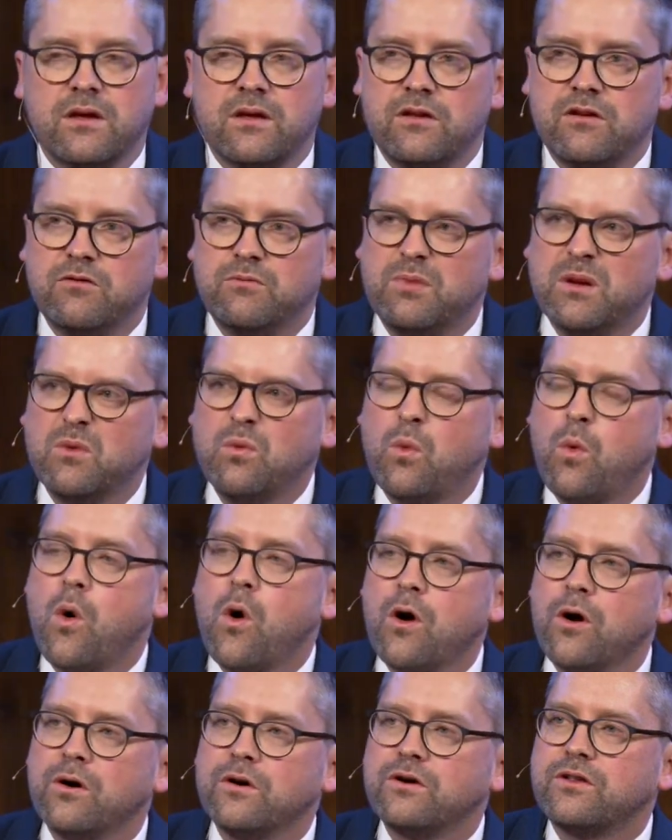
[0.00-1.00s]
You've been
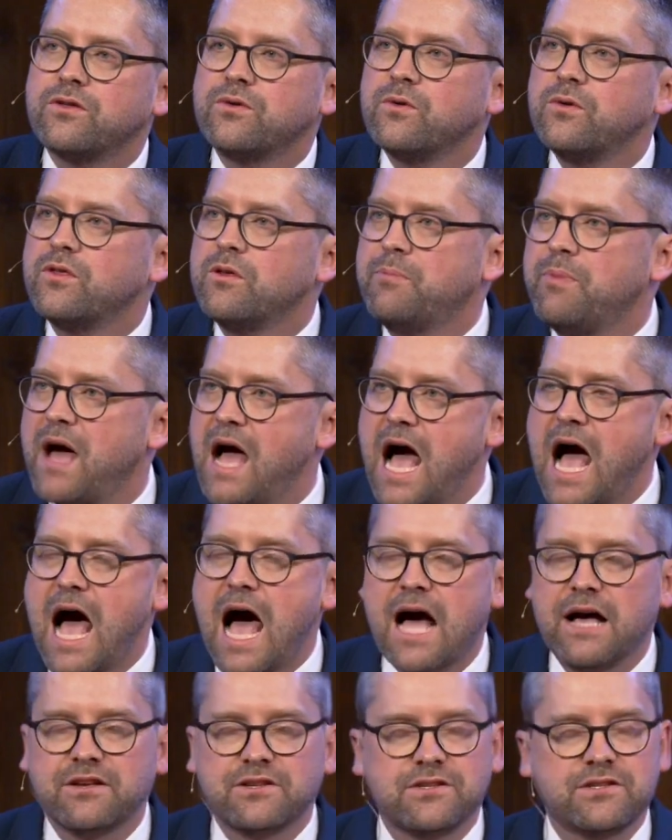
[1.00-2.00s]
warned through the
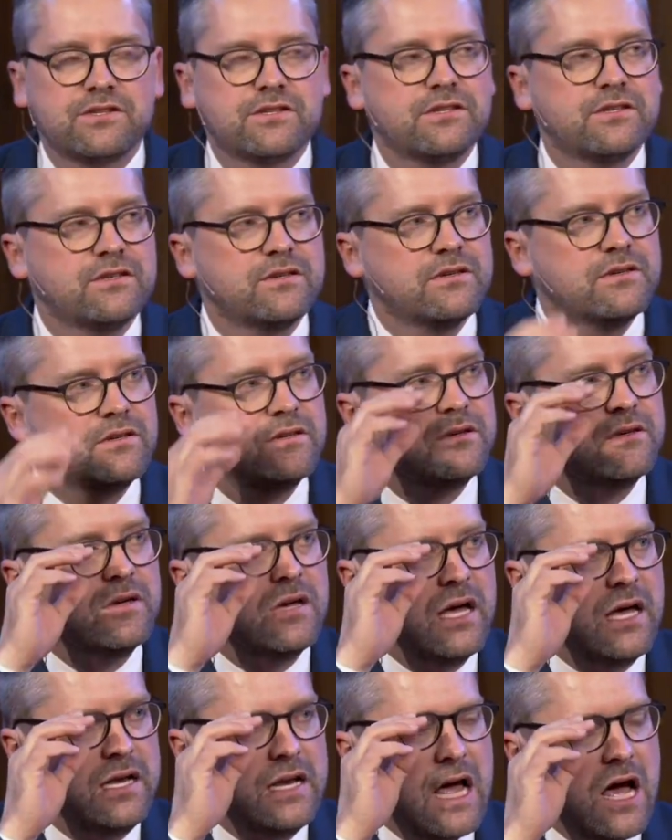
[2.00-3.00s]
past.
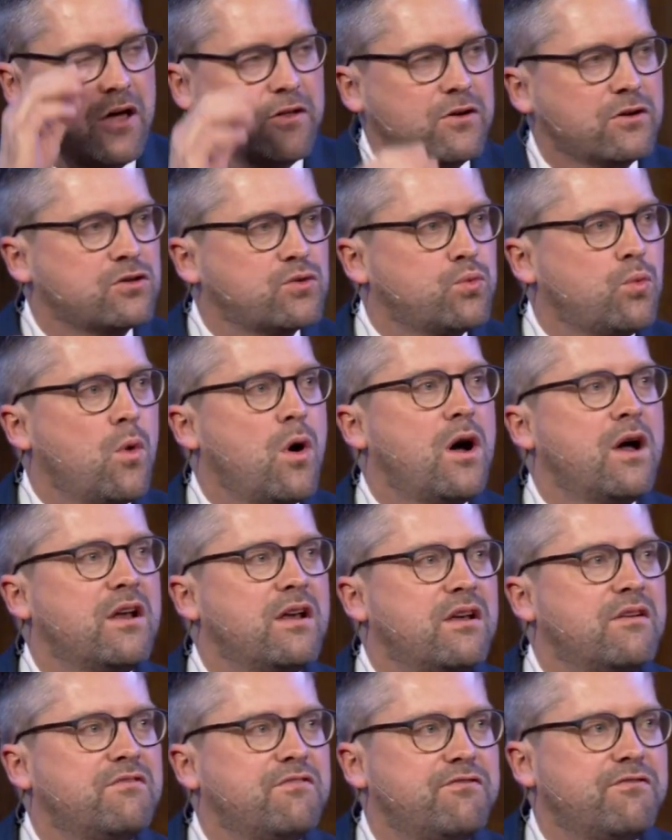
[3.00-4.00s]
And now there's
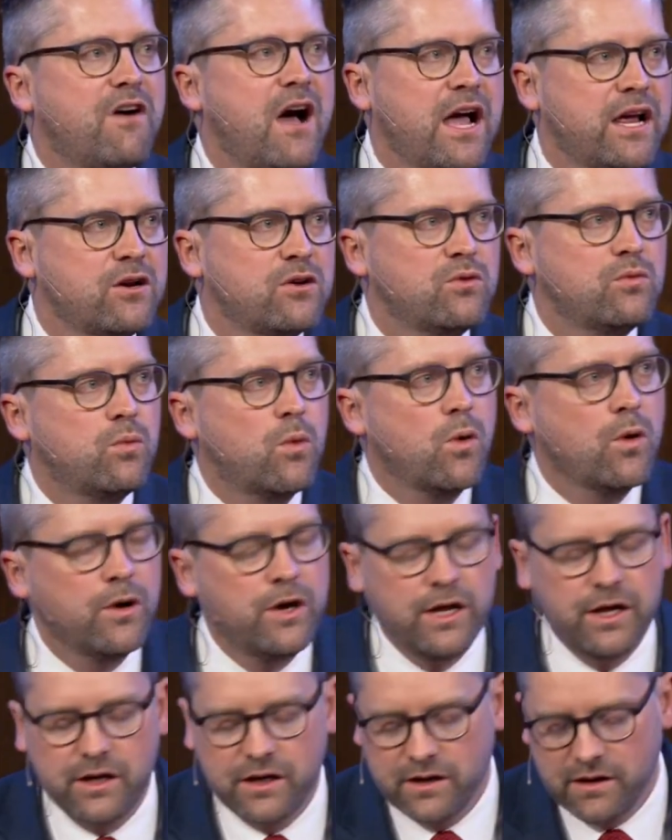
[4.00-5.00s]
one final
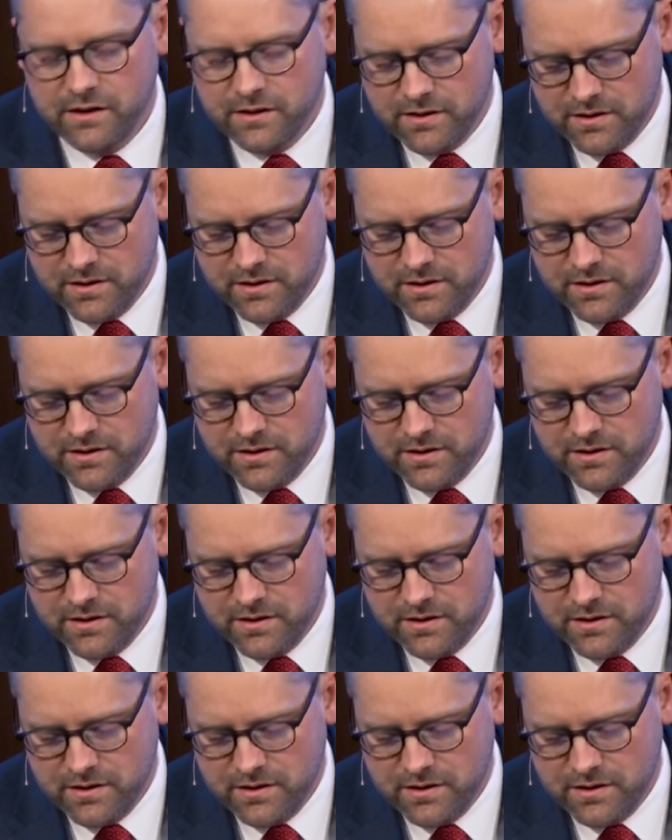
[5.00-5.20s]
warning.